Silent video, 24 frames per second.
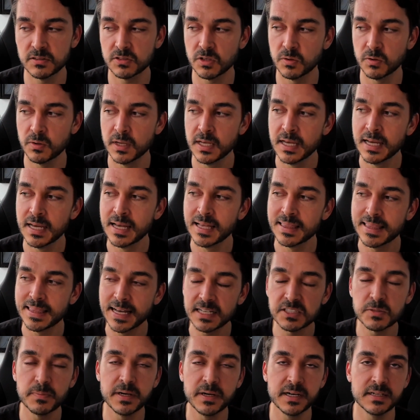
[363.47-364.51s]
So
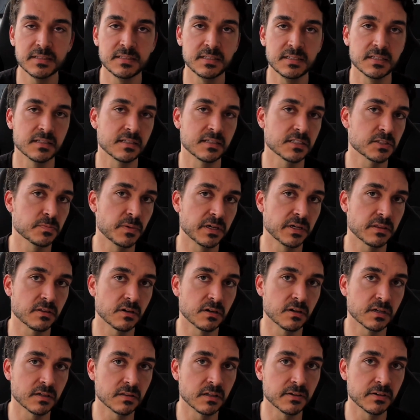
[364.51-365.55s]
that's my idea, that's my
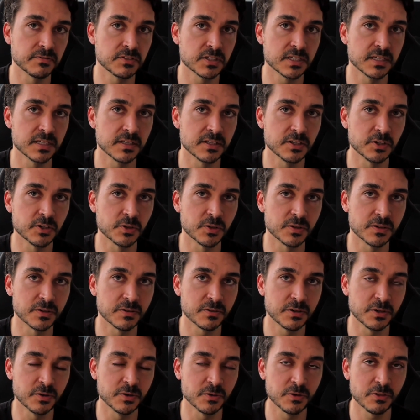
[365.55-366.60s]
thought. I'd love to get
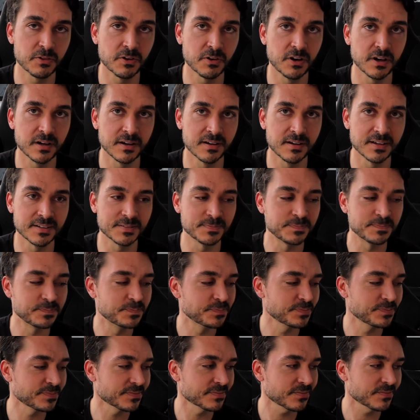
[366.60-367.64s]
your thought on
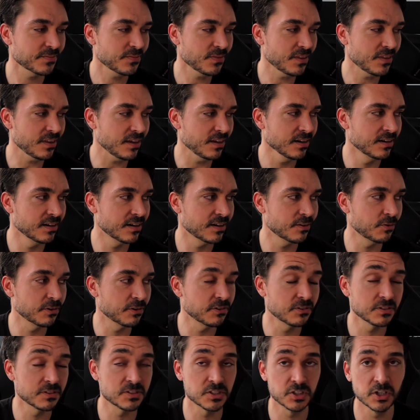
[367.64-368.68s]
whether
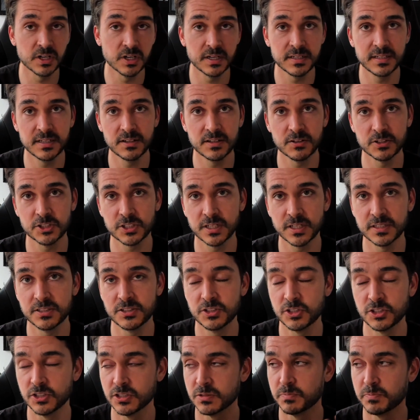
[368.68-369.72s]
this is a good idea, or should I
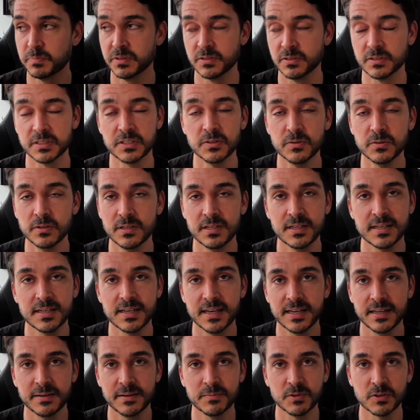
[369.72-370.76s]
just build a Unity
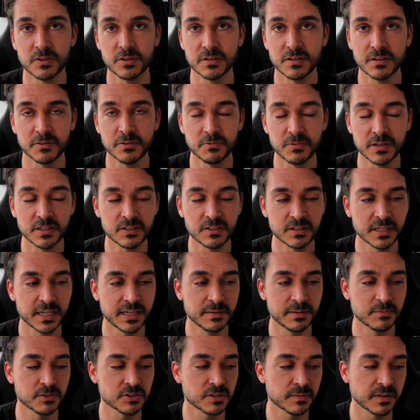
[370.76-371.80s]
game or Unreal
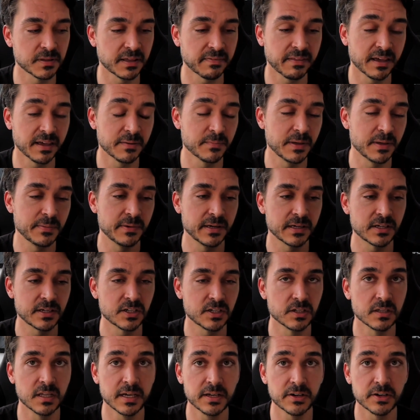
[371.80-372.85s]
game or something like that. Maybe I
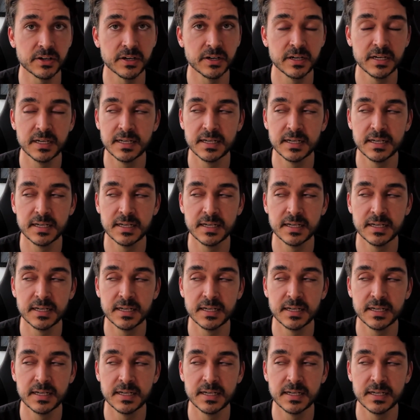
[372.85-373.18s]
could later.